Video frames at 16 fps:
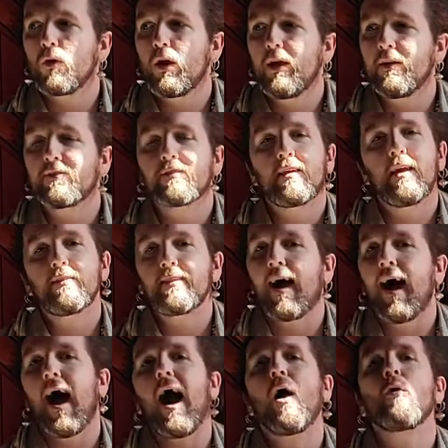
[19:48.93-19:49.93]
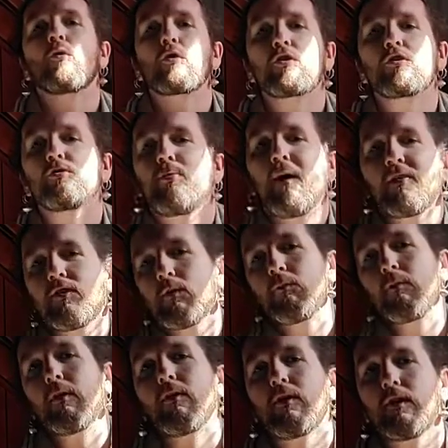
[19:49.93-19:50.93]
it's our
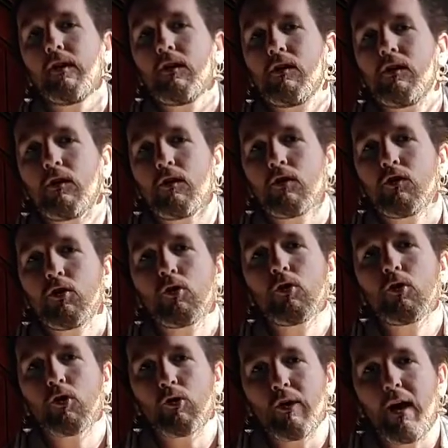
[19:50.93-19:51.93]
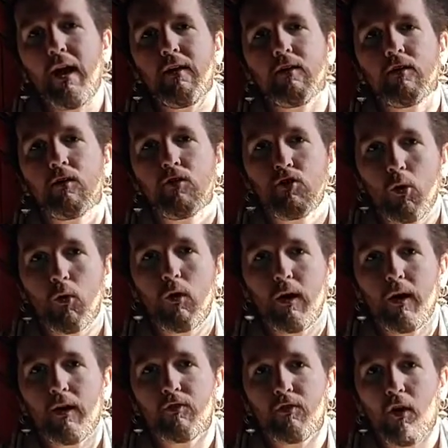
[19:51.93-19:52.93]
responsibility to create
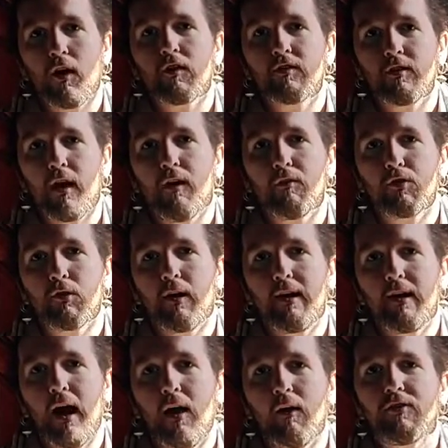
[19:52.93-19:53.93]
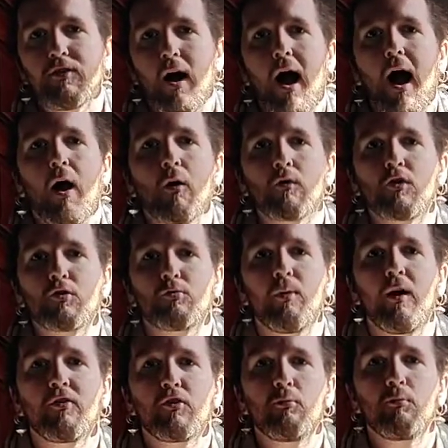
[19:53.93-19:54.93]
joy for ourselves right now. It's our
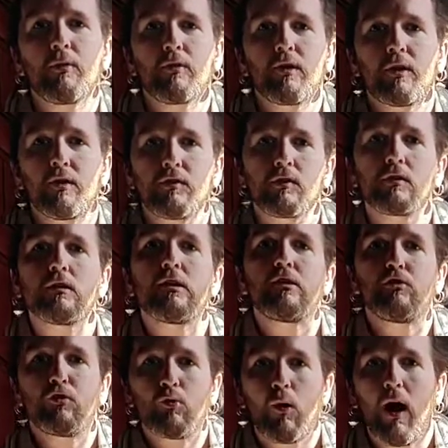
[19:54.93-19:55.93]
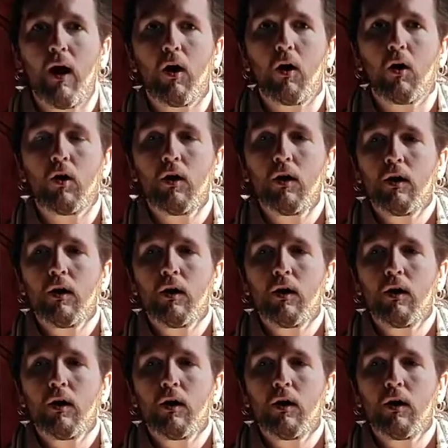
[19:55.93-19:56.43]
responsibility to live well.